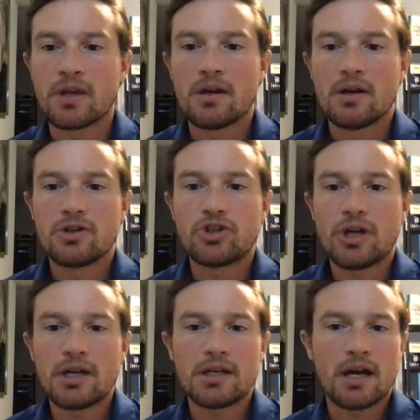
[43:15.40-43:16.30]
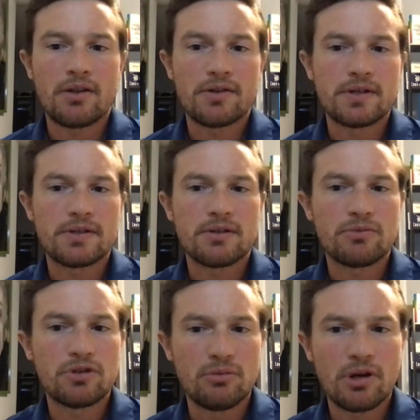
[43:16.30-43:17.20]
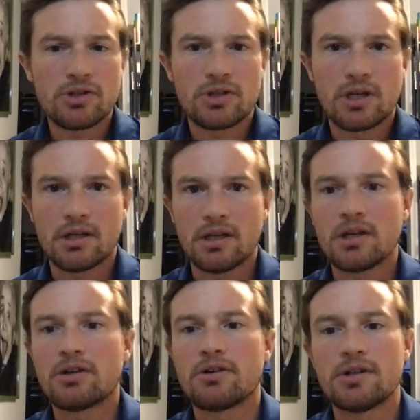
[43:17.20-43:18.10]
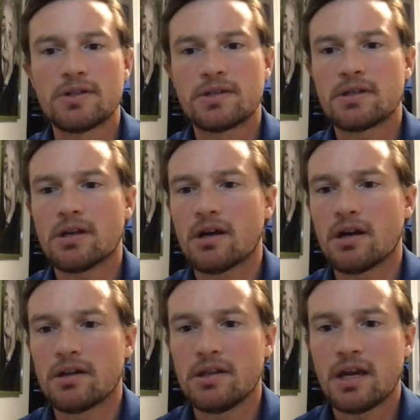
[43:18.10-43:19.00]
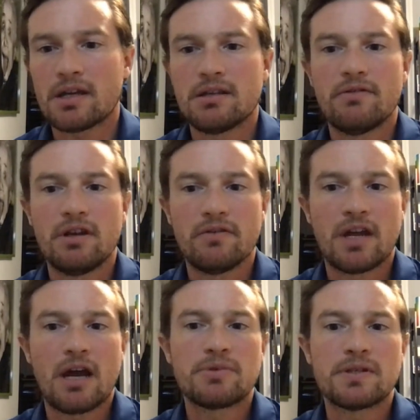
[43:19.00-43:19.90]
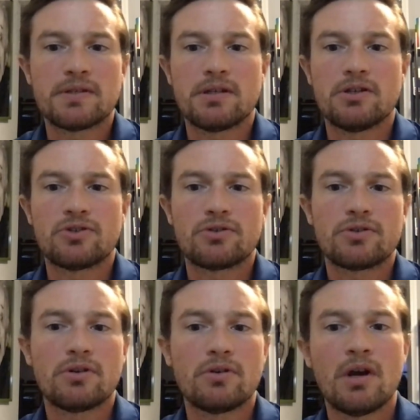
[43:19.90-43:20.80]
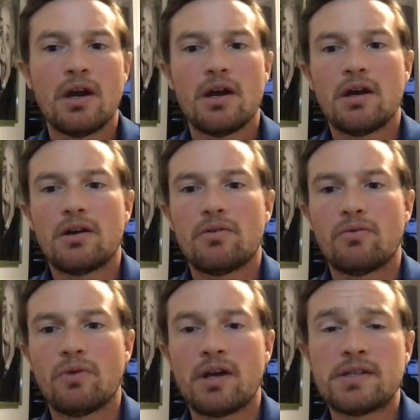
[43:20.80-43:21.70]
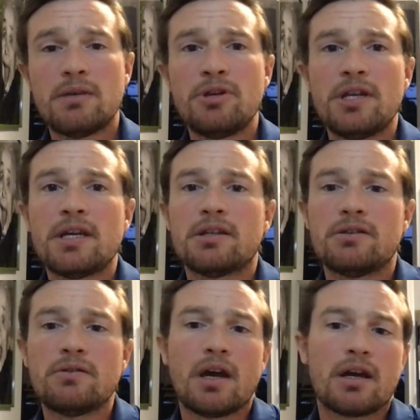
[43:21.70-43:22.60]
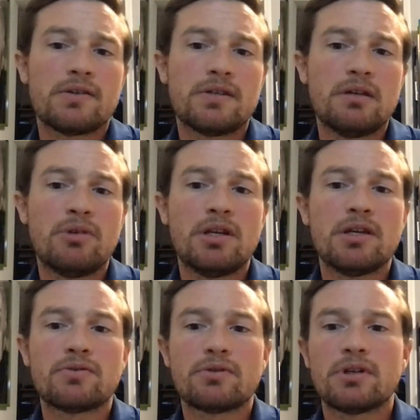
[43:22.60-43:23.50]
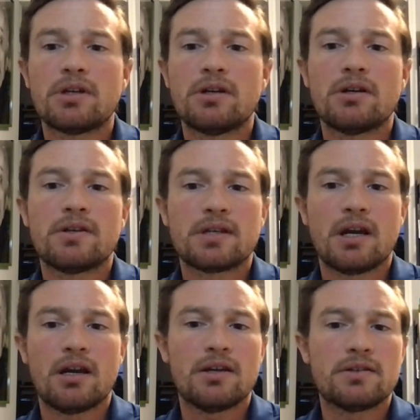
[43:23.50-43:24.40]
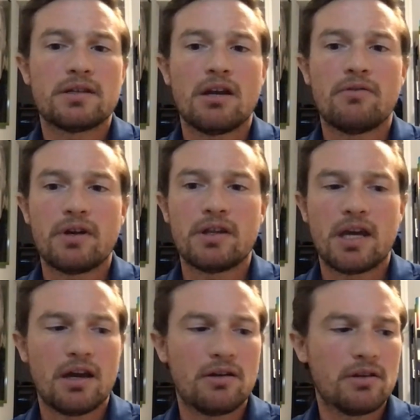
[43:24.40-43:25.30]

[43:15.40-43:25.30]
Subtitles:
shutting down the system too much can increase the activity of an absent seizure. So, and CBD can do that, because CBD is really good. It's kind of like that